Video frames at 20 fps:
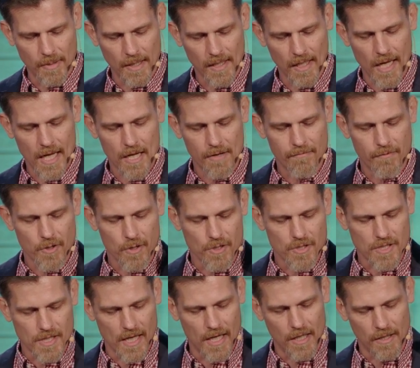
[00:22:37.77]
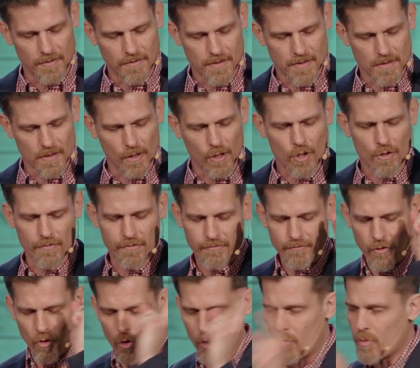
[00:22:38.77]
But lay up for yourselves, look
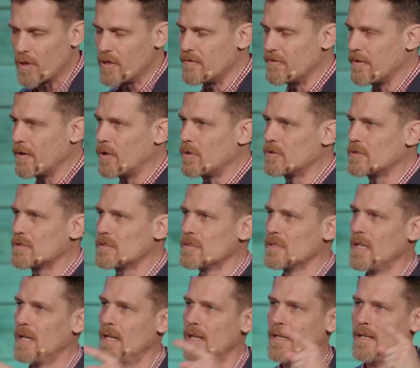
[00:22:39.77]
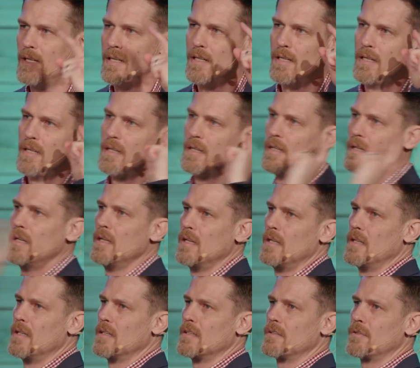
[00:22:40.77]
forward, folks,
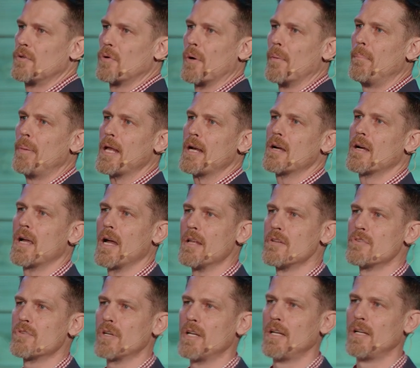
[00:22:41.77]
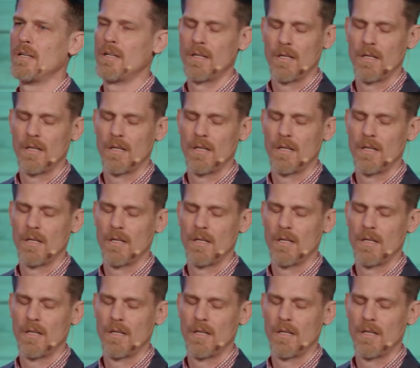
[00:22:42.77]
to a better country.